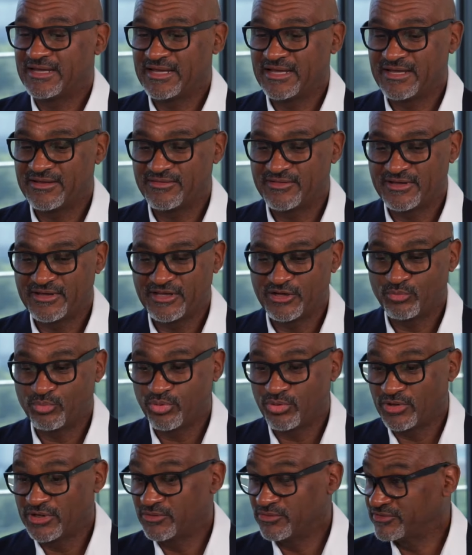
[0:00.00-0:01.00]
and the
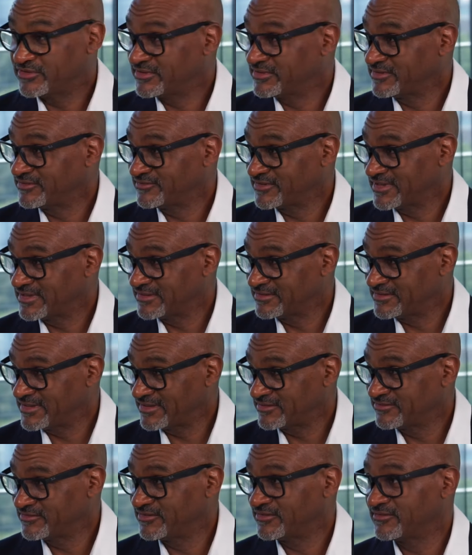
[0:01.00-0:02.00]
employee was in the state of
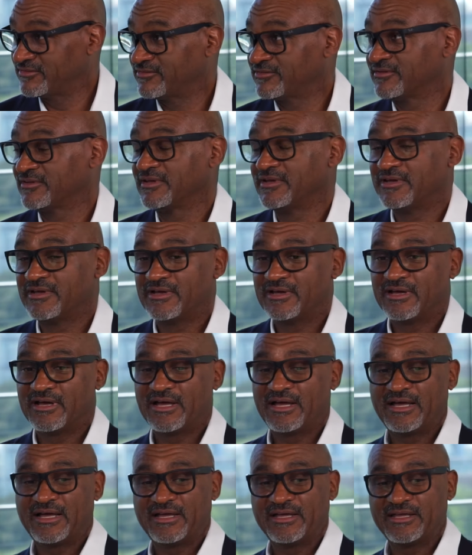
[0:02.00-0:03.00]
Texas,
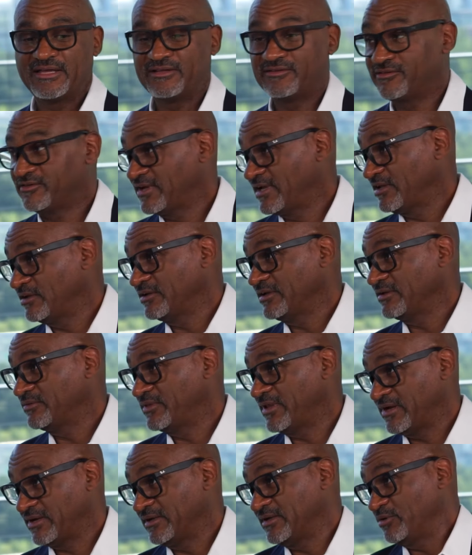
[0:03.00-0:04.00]
uh, it's
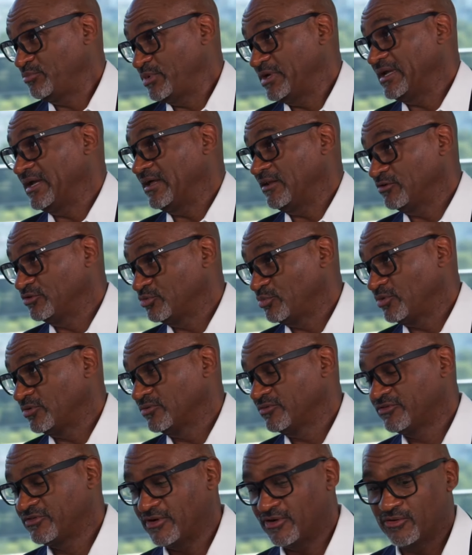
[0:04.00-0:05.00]
they could be eligible.
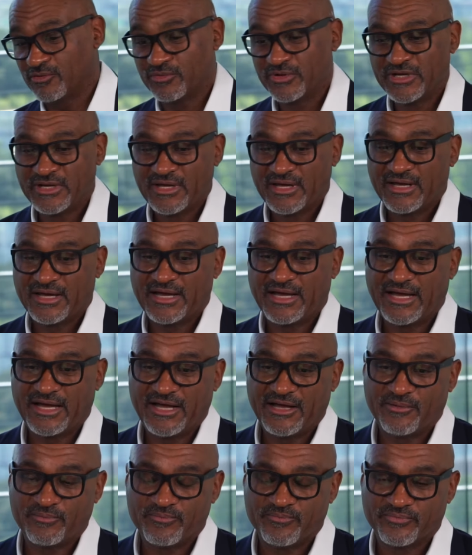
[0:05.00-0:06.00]
So
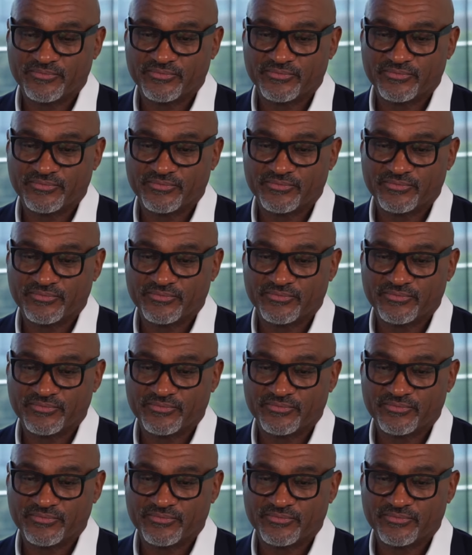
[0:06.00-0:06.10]
yeah. um,